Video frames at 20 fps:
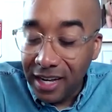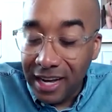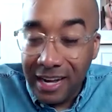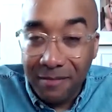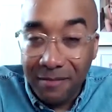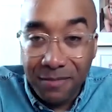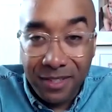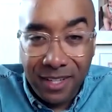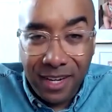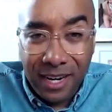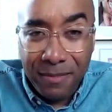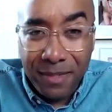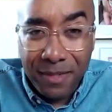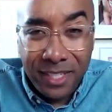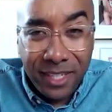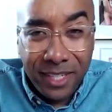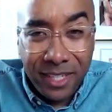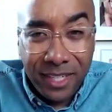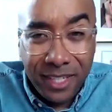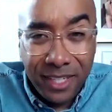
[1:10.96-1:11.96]
studying
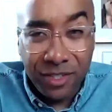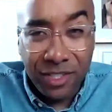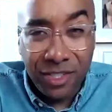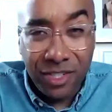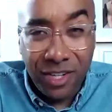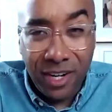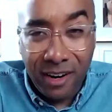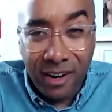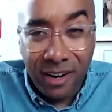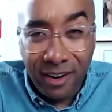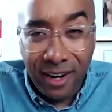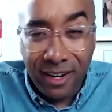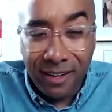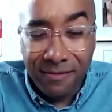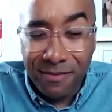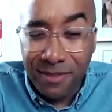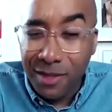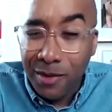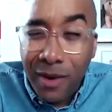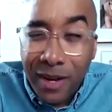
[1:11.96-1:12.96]
materials engineering,
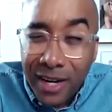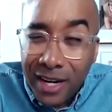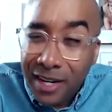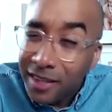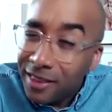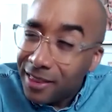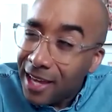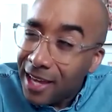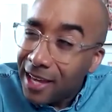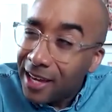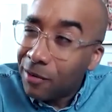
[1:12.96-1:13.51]
though I didn't think